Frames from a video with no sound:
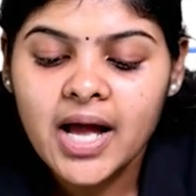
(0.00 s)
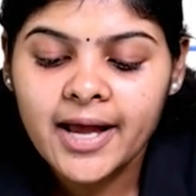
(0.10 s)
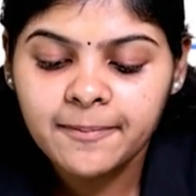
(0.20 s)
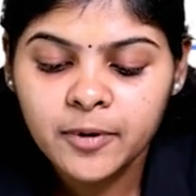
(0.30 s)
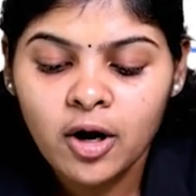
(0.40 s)

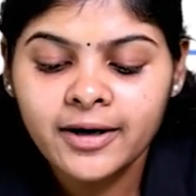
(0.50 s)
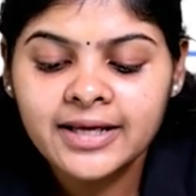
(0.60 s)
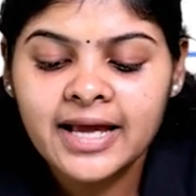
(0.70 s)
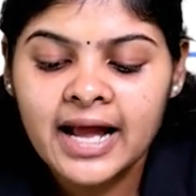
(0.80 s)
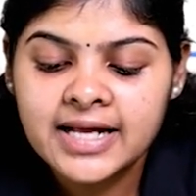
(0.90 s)

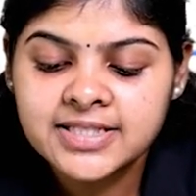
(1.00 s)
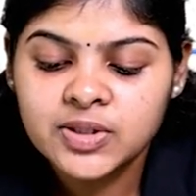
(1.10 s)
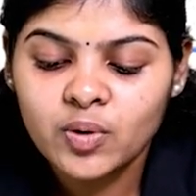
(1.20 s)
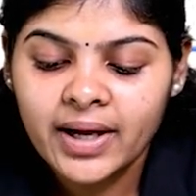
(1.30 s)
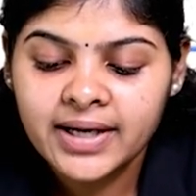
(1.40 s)
hypnotic
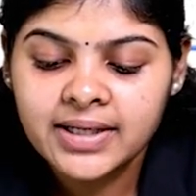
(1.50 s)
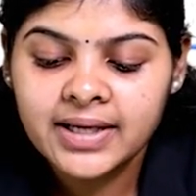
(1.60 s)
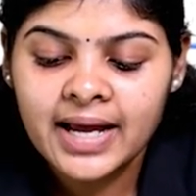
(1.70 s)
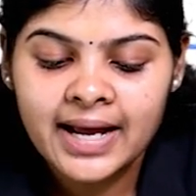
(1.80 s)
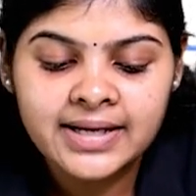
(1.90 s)

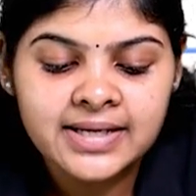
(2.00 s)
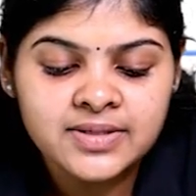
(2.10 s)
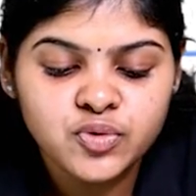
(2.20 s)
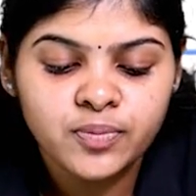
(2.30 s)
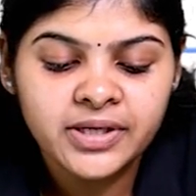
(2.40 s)
anxiolytic and
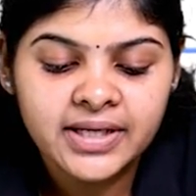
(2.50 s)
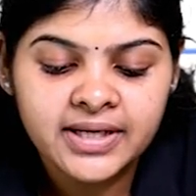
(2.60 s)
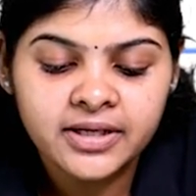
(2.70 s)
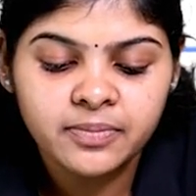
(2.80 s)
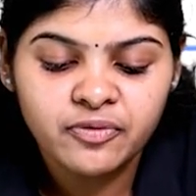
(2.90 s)
is to be
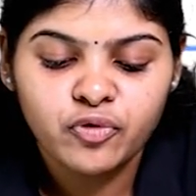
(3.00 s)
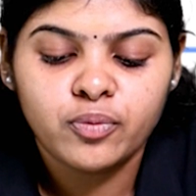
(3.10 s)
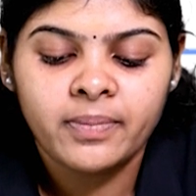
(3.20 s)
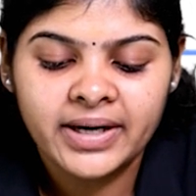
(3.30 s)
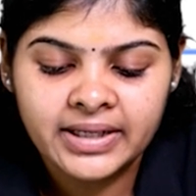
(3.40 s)
taken
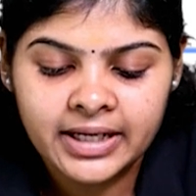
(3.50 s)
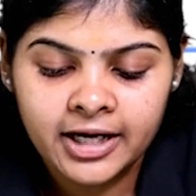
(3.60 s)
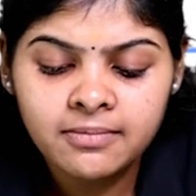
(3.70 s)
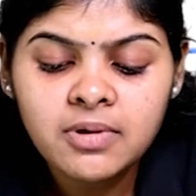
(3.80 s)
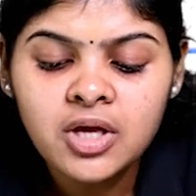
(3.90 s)
before
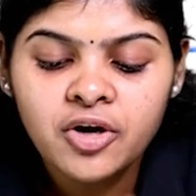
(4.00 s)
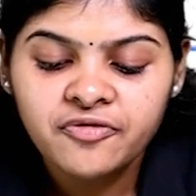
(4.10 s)
bedtime.